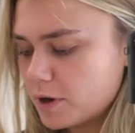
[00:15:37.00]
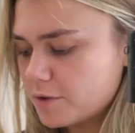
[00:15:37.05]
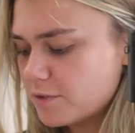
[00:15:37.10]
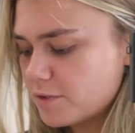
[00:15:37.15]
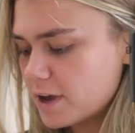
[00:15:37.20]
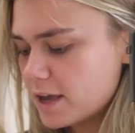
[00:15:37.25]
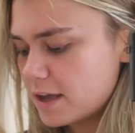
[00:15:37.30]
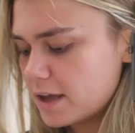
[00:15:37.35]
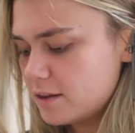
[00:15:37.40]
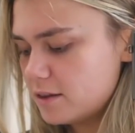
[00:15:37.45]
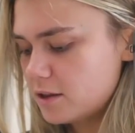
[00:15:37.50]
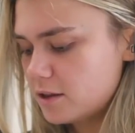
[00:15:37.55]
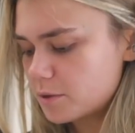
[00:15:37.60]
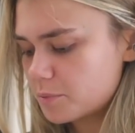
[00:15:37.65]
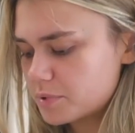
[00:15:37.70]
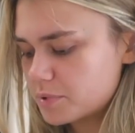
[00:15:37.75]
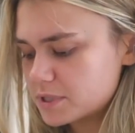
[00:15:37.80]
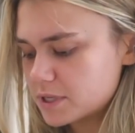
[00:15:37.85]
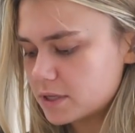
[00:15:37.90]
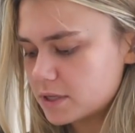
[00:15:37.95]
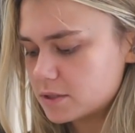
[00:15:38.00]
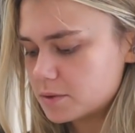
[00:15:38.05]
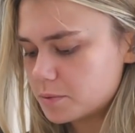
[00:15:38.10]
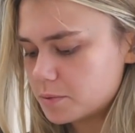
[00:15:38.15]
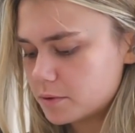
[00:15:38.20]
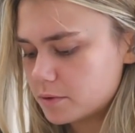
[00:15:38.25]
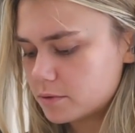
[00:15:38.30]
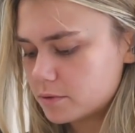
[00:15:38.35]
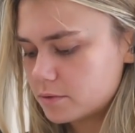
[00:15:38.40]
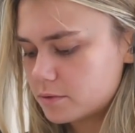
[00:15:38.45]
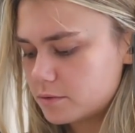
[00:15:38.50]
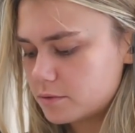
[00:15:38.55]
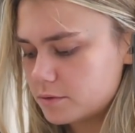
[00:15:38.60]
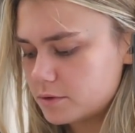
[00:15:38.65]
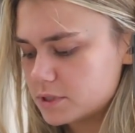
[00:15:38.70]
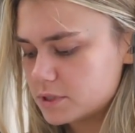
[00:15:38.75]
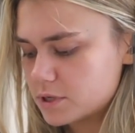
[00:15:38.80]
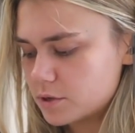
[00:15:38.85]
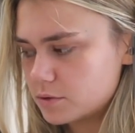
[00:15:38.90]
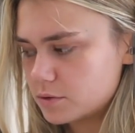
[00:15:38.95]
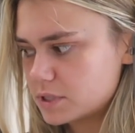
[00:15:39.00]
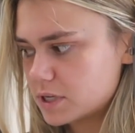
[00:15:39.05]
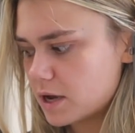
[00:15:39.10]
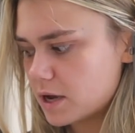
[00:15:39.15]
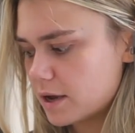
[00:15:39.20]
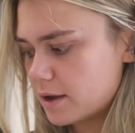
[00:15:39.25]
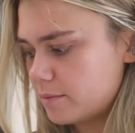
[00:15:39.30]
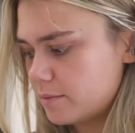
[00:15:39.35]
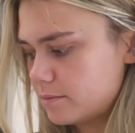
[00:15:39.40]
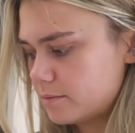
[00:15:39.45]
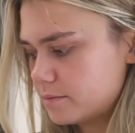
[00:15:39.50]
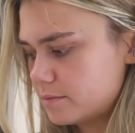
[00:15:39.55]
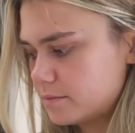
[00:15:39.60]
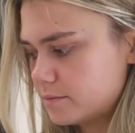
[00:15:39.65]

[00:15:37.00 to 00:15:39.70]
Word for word: Why do I look presentable through this whole time?